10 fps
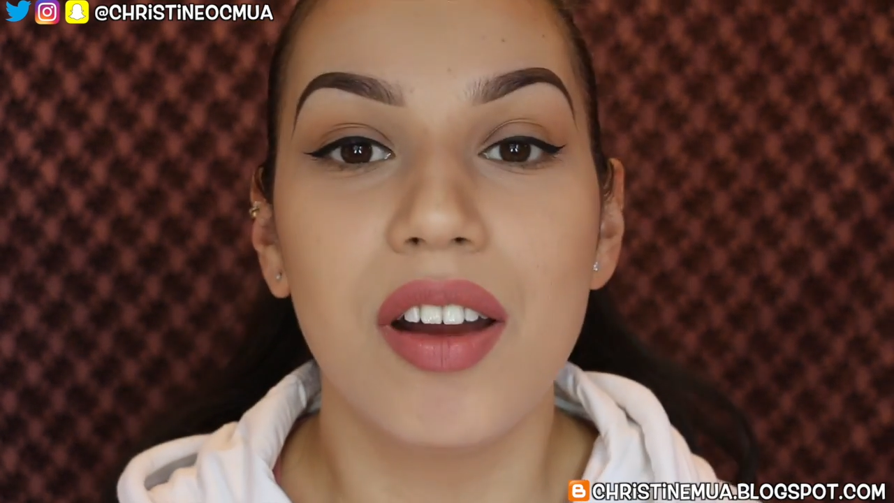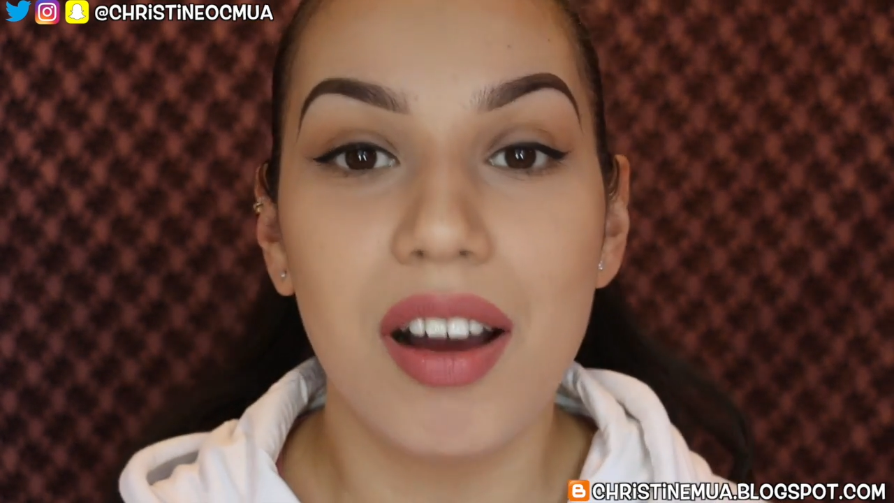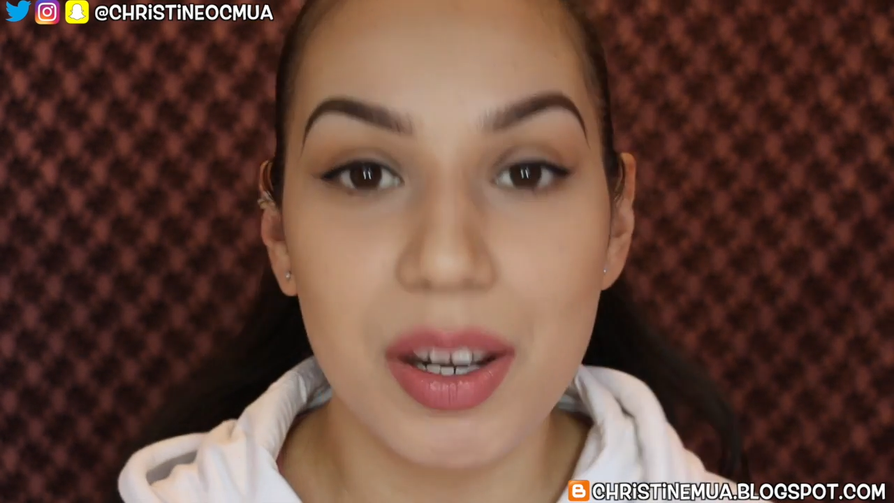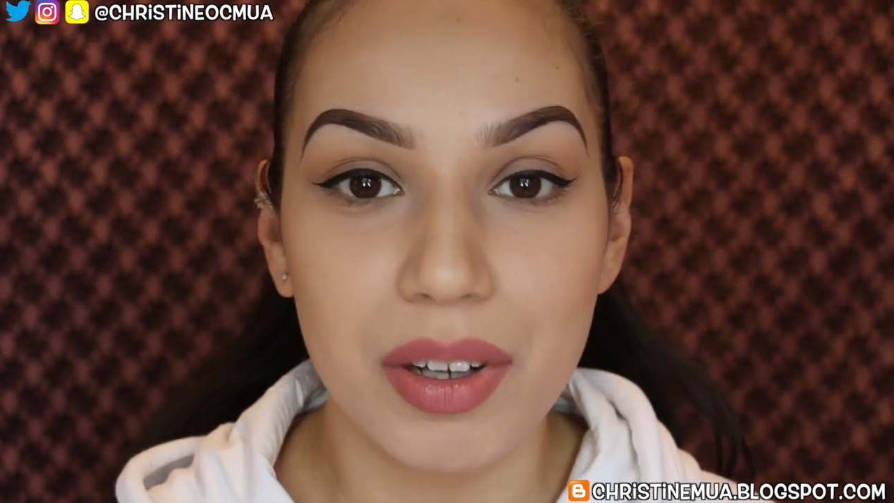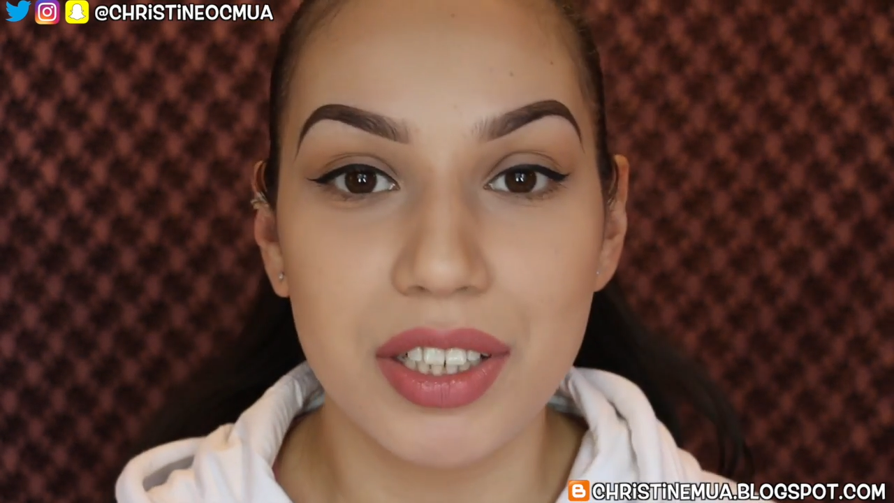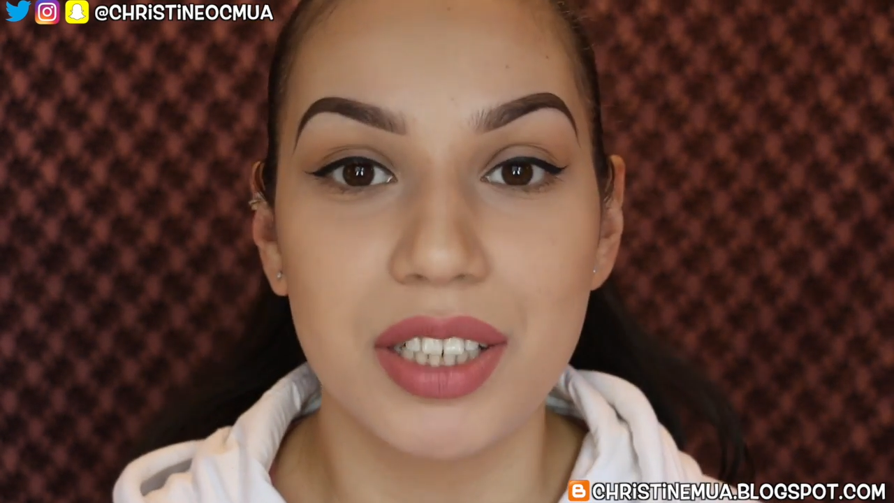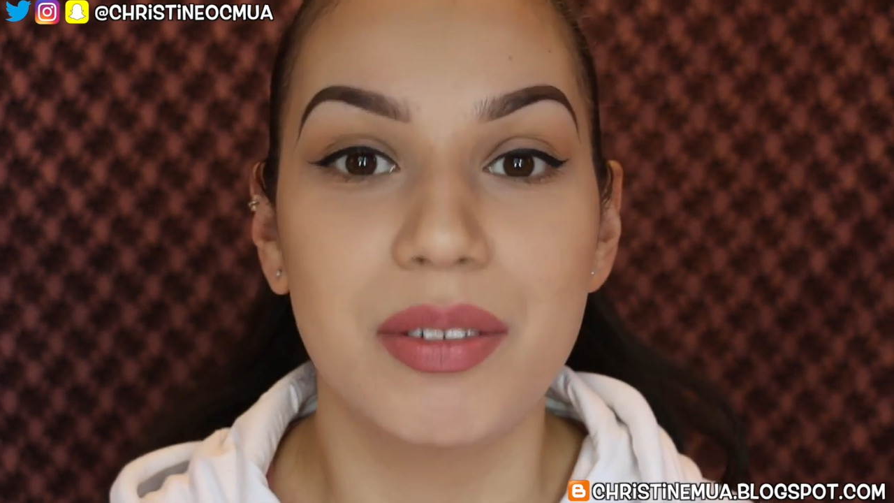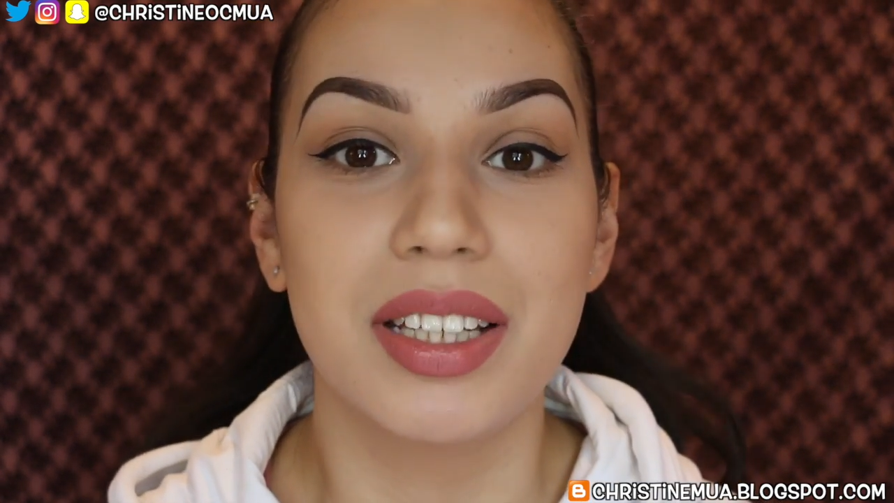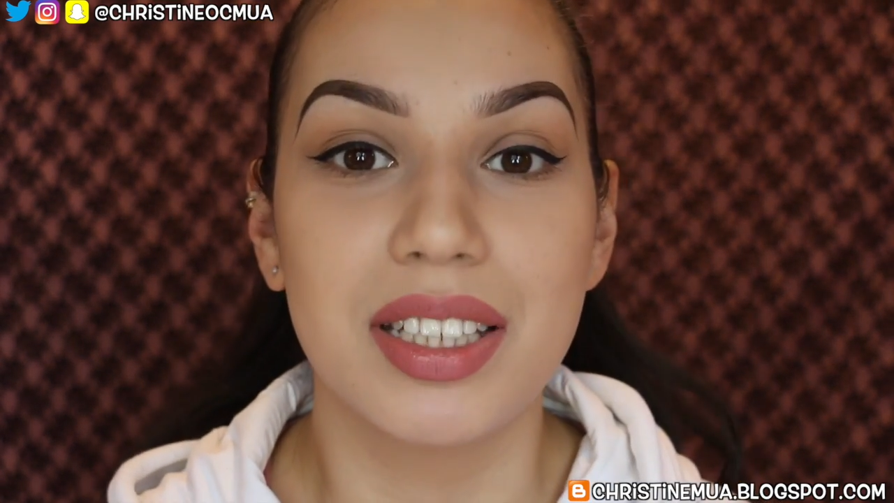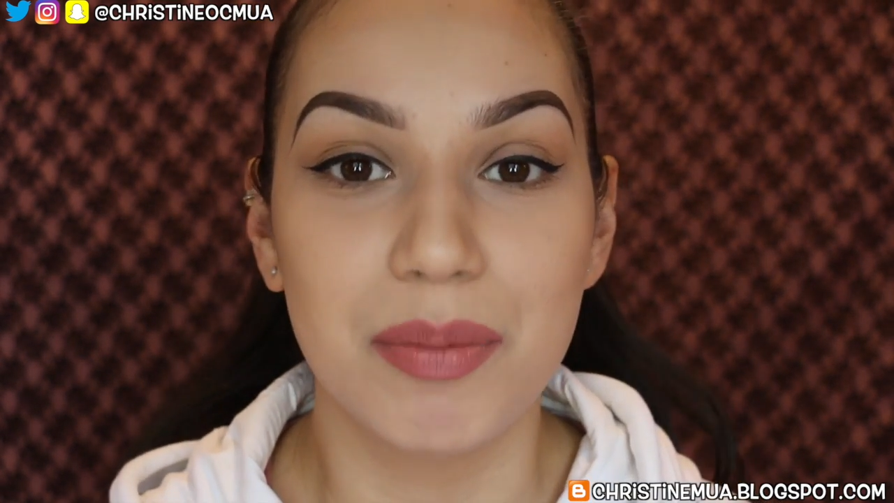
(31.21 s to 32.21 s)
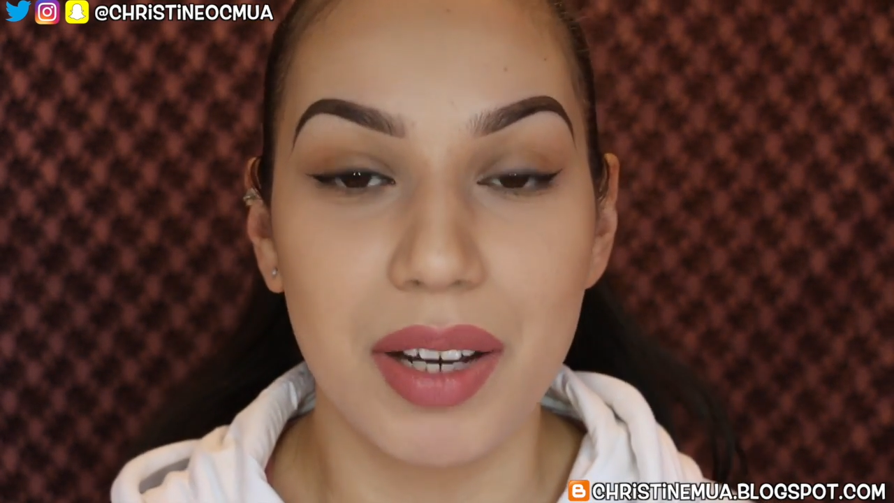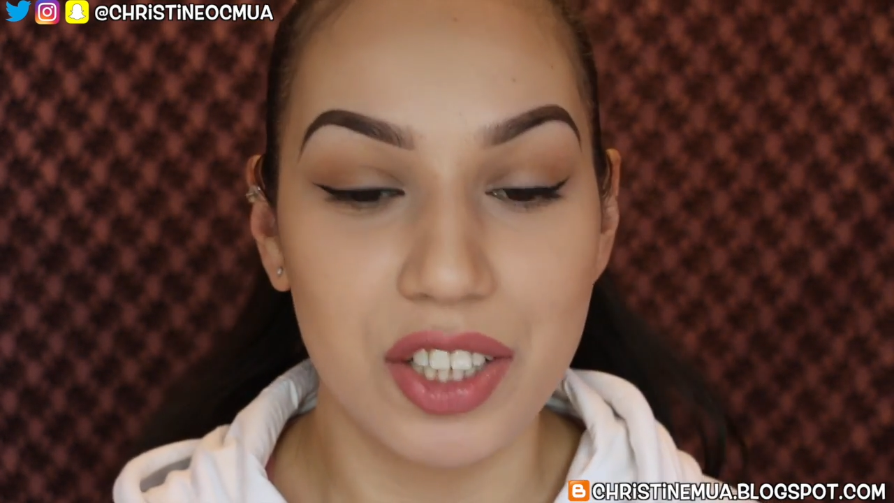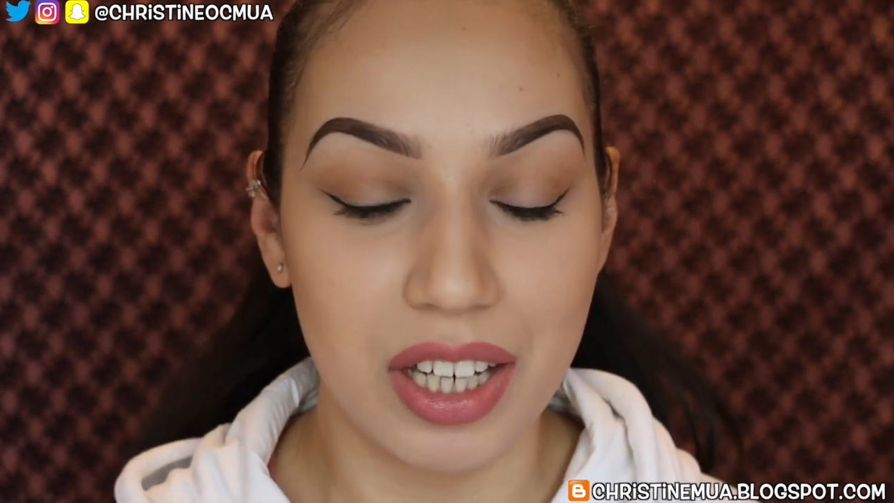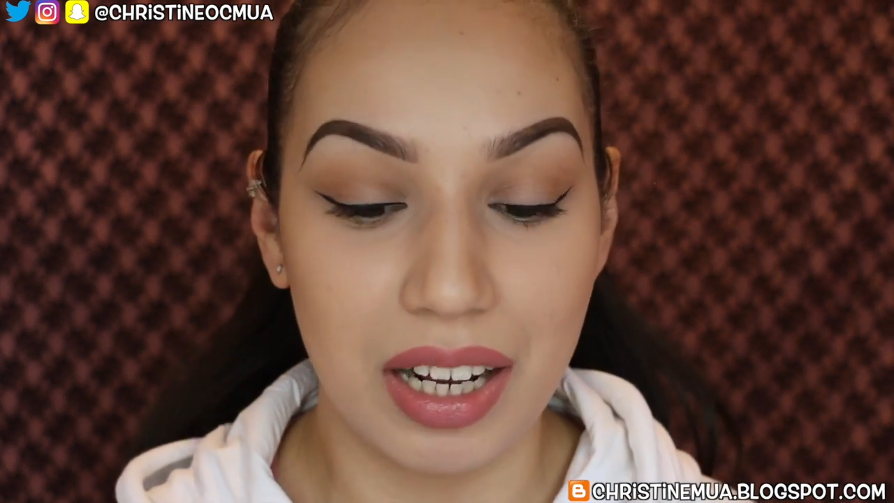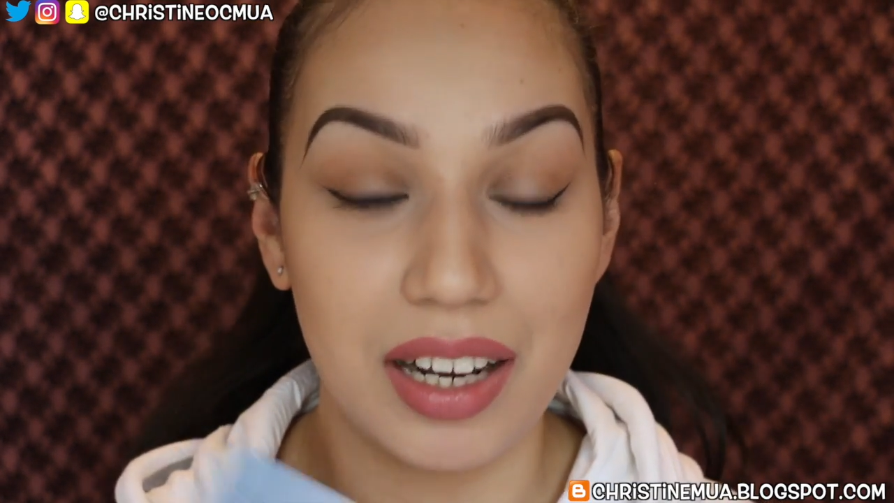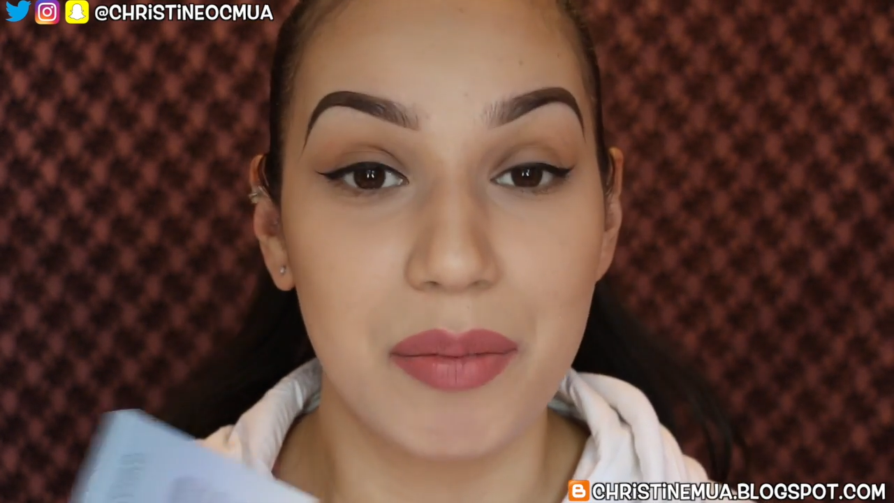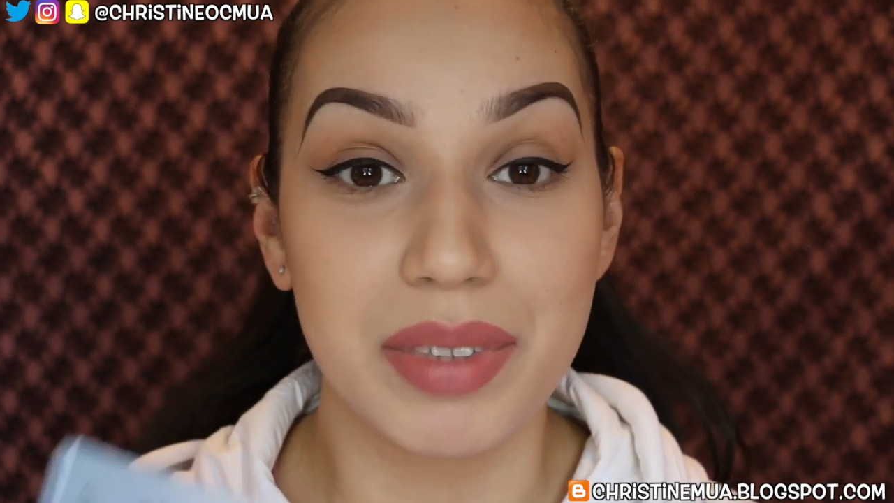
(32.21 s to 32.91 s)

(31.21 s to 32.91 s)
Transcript: I want to do it. This is my channel and I'm